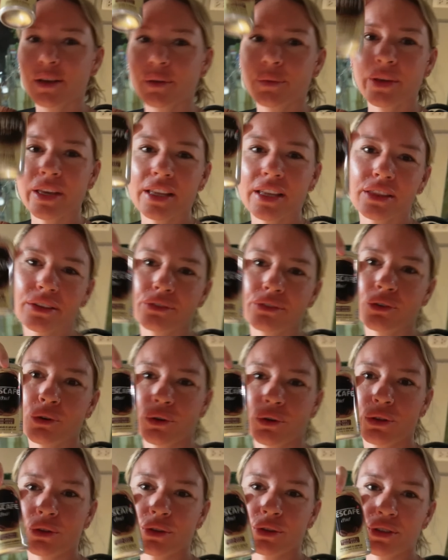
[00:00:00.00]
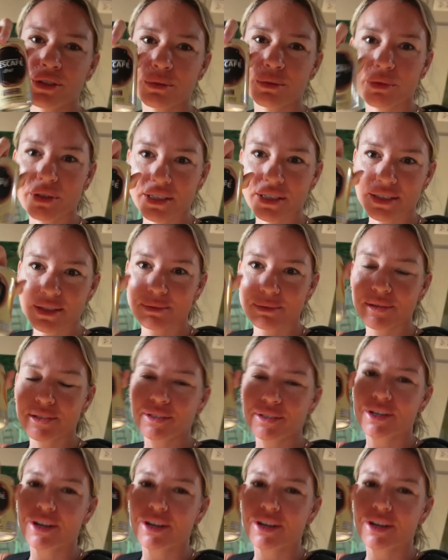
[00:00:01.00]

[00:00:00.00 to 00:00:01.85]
We had the forethought to bring some little